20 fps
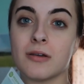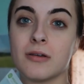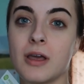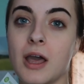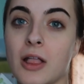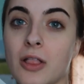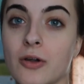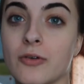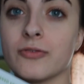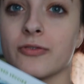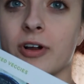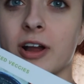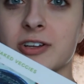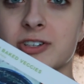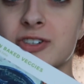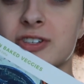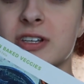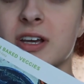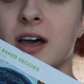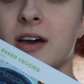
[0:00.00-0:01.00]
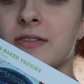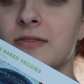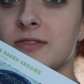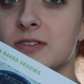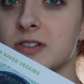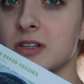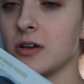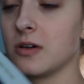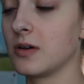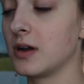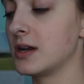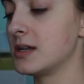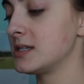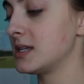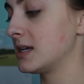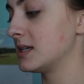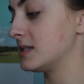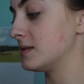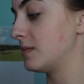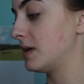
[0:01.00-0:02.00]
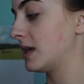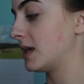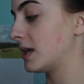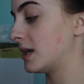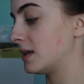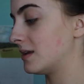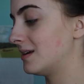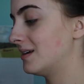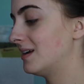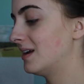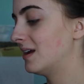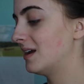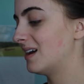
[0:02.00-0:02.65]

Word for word: HelloFresh stuff. So I decided to make it.